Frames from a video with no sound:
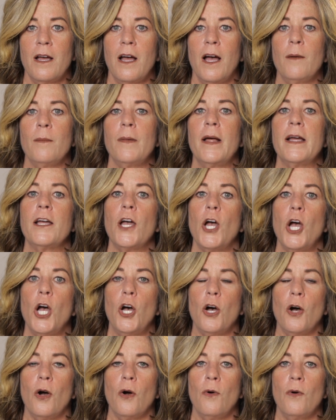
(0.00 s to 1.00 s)
I'm like,
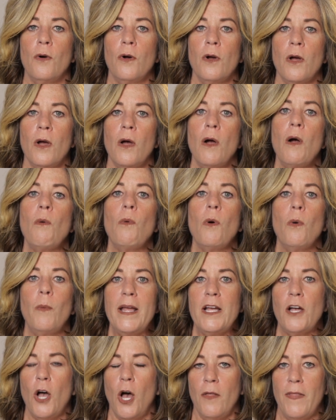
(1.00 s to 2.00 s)
"Oh, well,
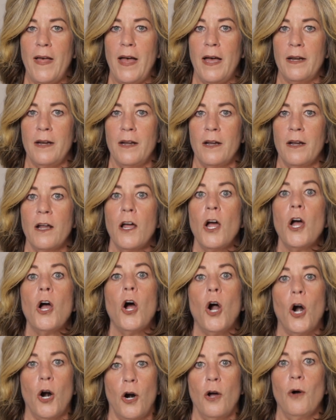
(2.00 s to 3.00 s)
we call that
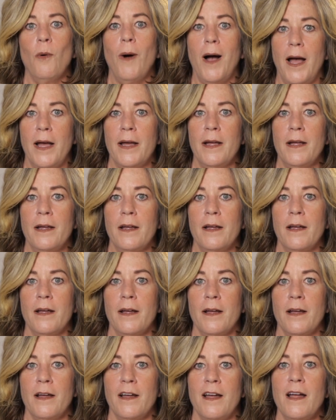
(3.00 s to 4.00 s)
ROI.
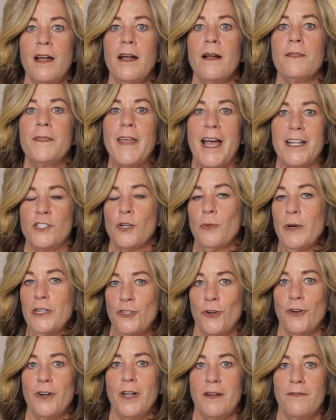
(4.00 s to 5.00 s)
That's a
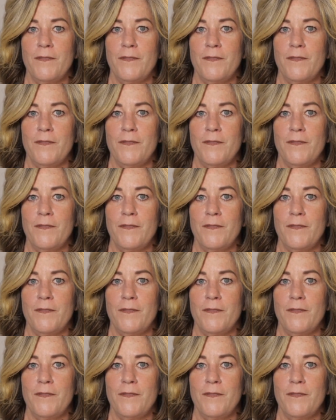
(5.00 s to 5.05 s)
return on